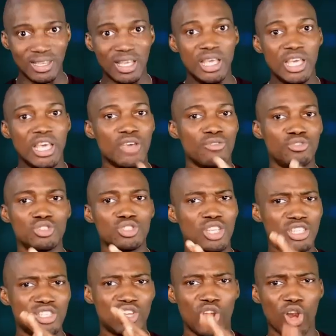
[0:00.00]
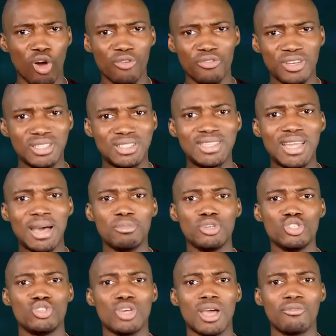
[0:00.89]
If users love it, that
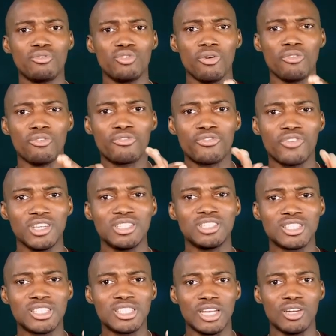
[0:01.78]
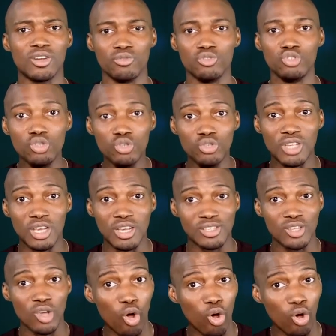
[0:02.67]
means you have your first set of
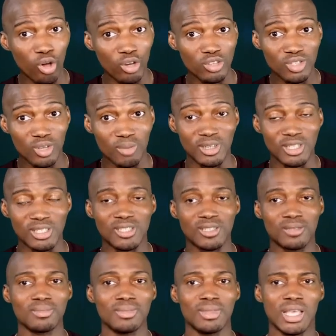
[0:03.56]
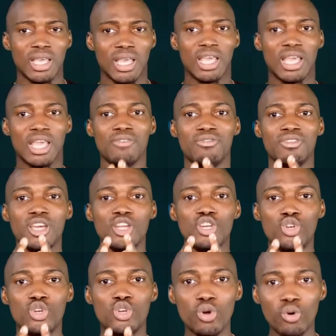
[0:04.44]
users or customers. If they
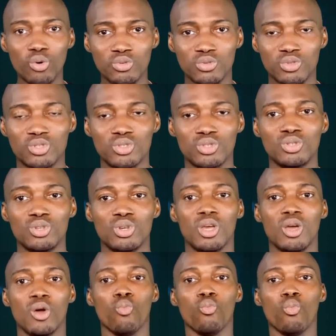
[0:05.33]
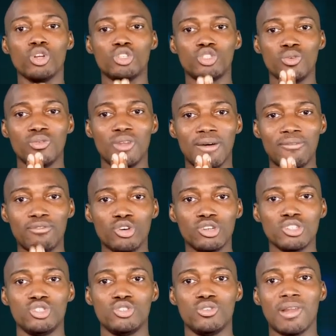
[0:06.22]
don't, what you will have done
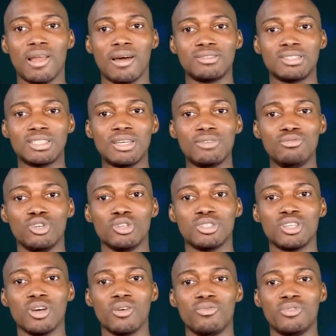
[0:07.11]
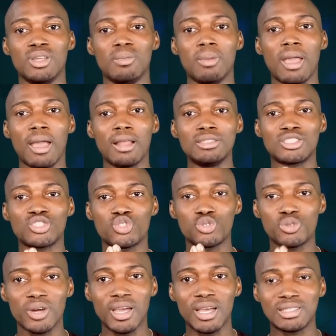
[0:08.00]
is you will have saved yourself the
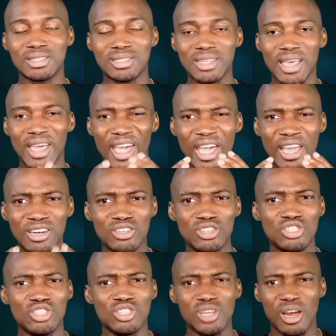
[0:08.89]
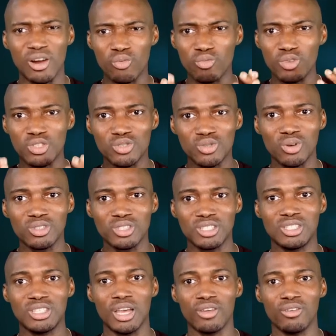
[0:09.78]
stress, energy, and
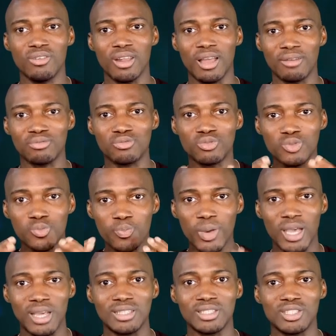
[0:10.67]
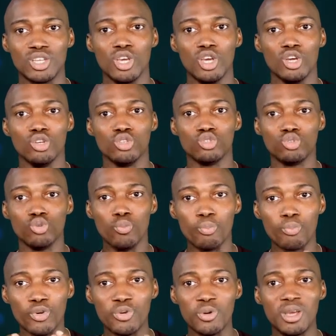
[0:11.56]
resources that you will have spent to
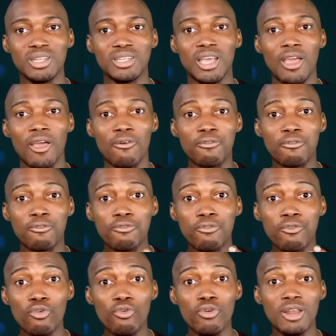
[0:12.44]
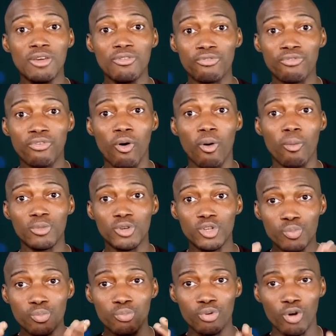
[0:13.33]
create a fully formed
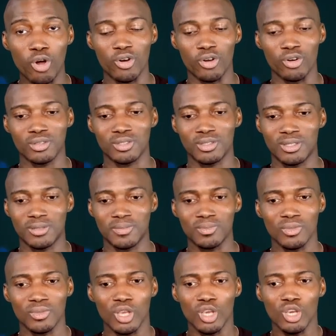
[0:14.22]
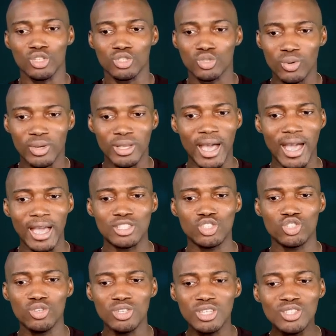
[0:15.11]
product. So guys,
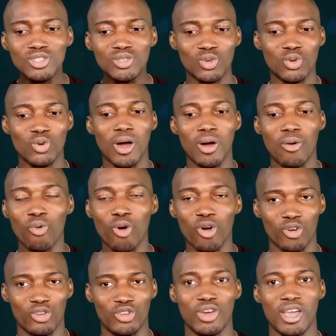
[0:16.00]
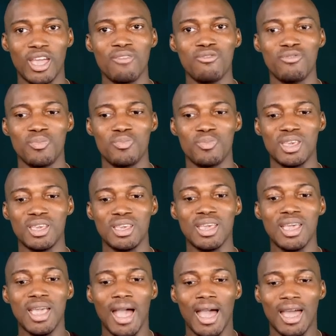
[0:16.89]
you need to go and work on your MVP,
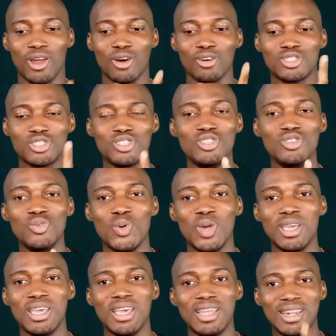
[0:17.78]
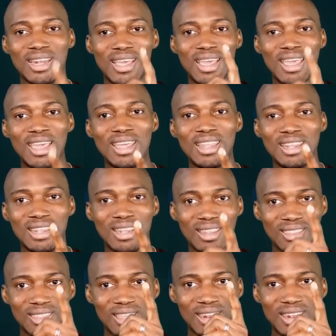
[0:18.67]
and I'll see you again in
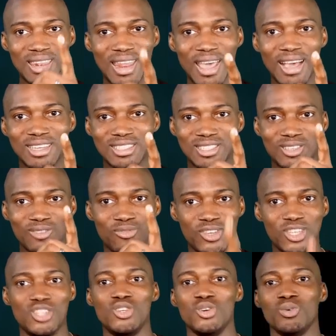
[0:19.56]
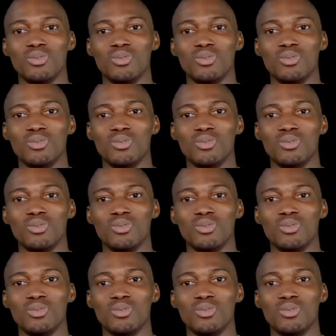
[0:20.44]
the next video.